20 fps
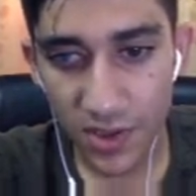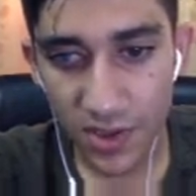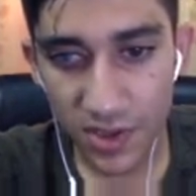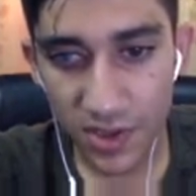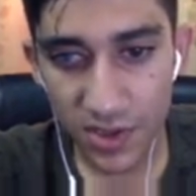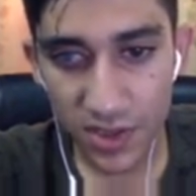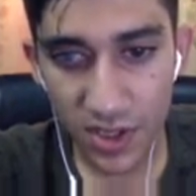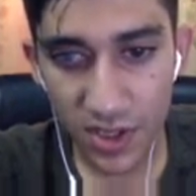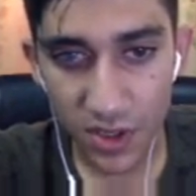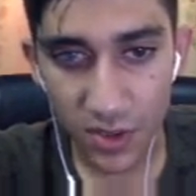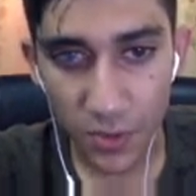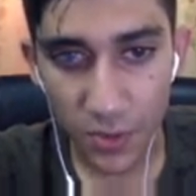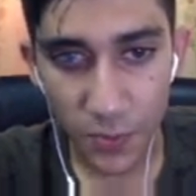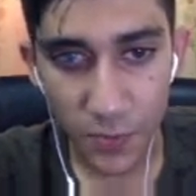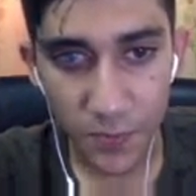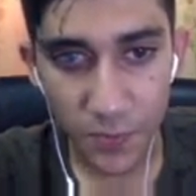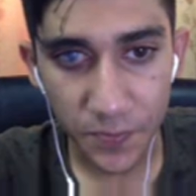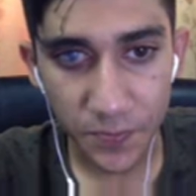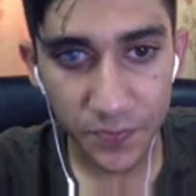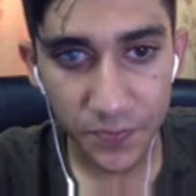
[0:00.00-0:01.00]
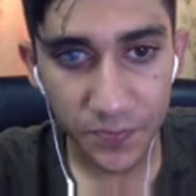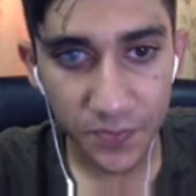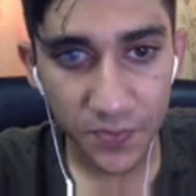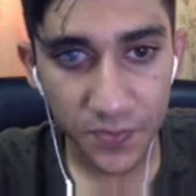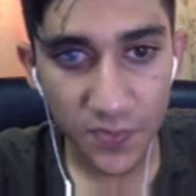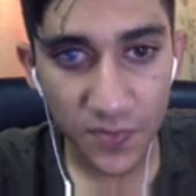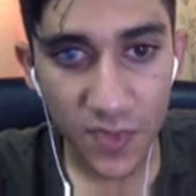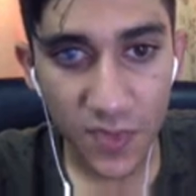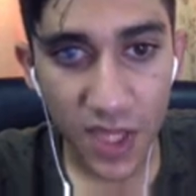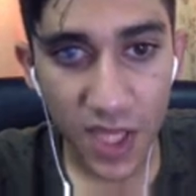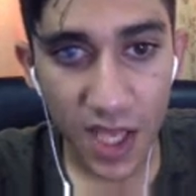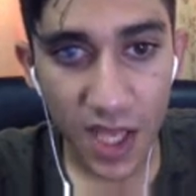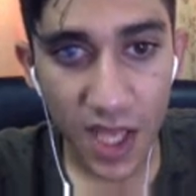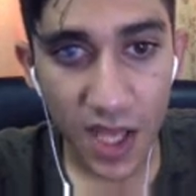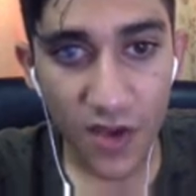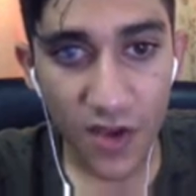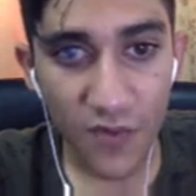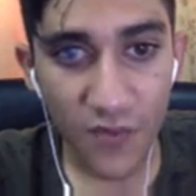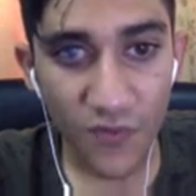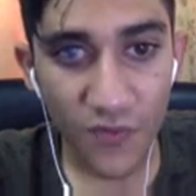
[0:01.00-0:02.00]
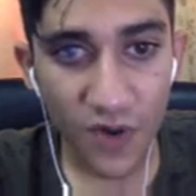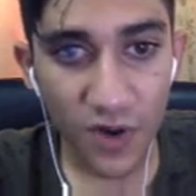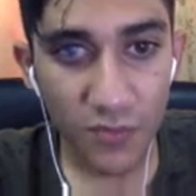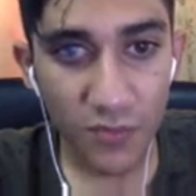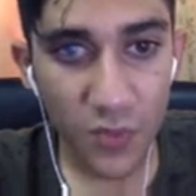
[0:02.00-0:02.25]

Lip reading: So one